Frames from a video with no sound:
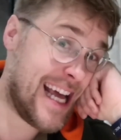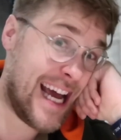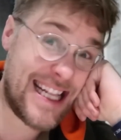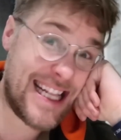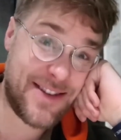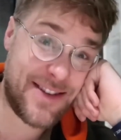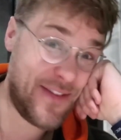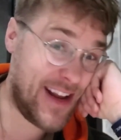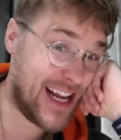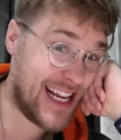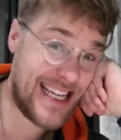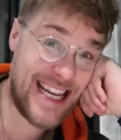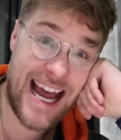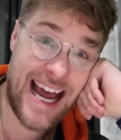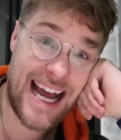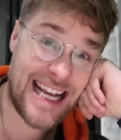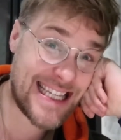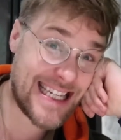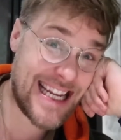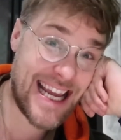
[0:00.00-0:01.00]
That's
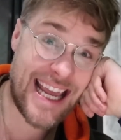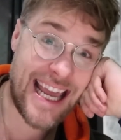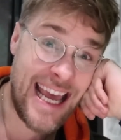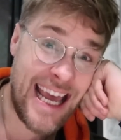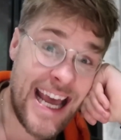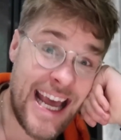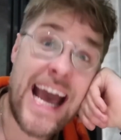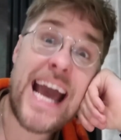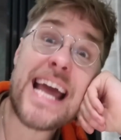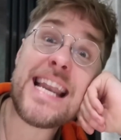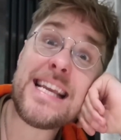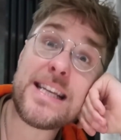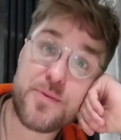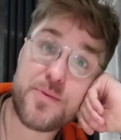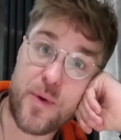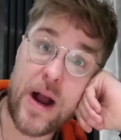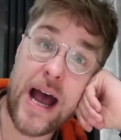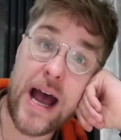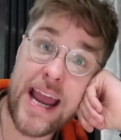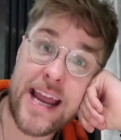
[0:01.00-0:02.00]
and he's
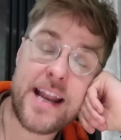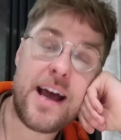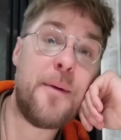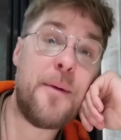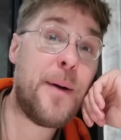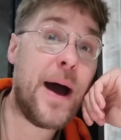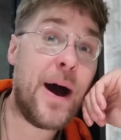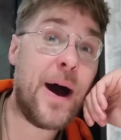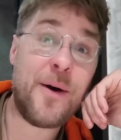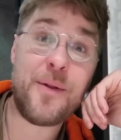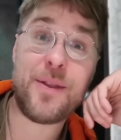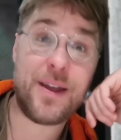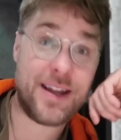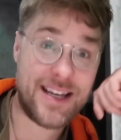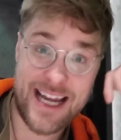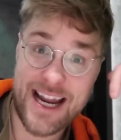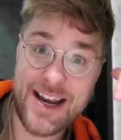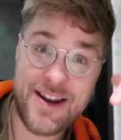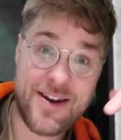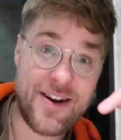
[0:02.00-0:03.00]
right about the
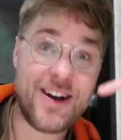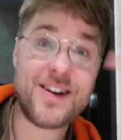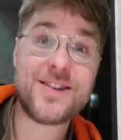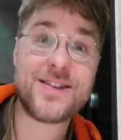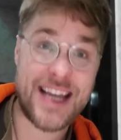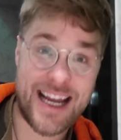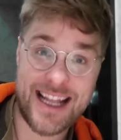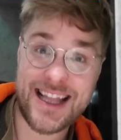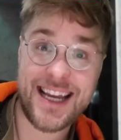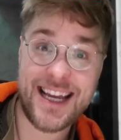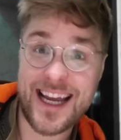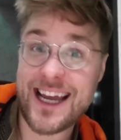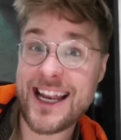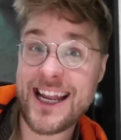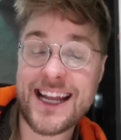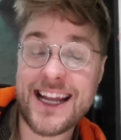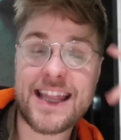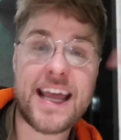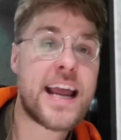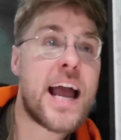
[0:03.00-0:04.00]
10 euros and the
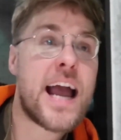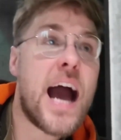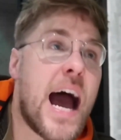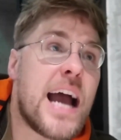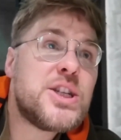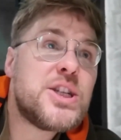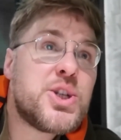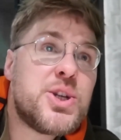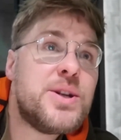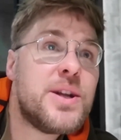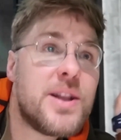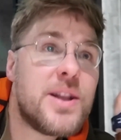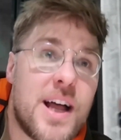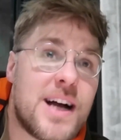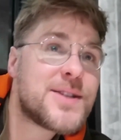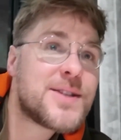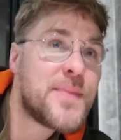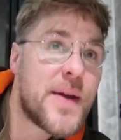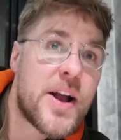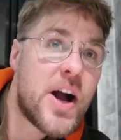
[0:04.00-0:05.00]
idiot thing. I shouldn't have
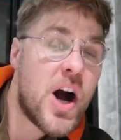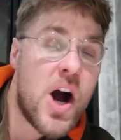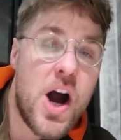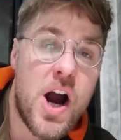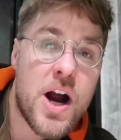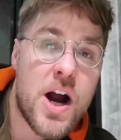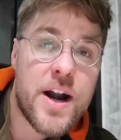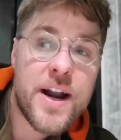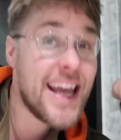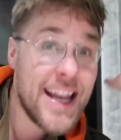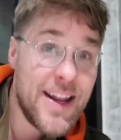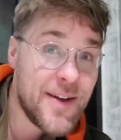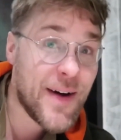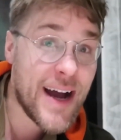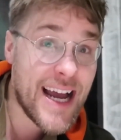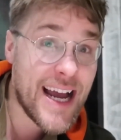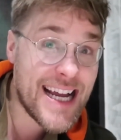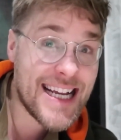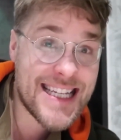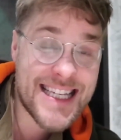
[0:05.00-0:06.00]
lost my card.
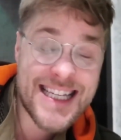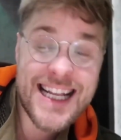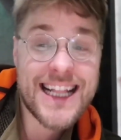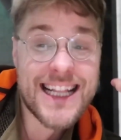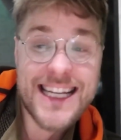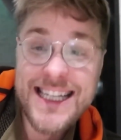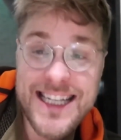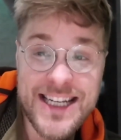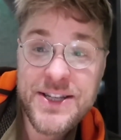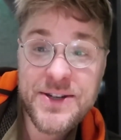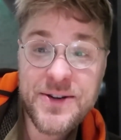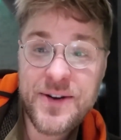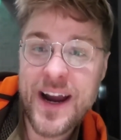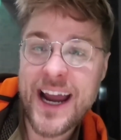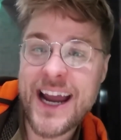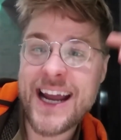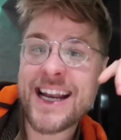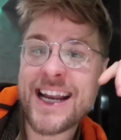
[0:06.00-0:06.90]
Anyways, this is great.